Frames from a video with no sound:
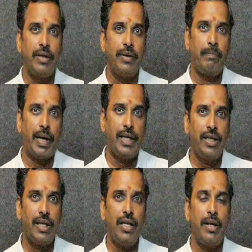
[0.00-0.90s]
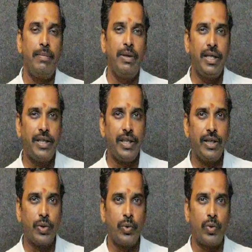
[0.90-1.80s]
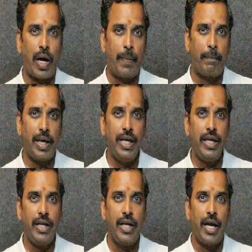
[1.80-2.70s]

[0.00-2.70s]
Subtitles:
mental ability to apply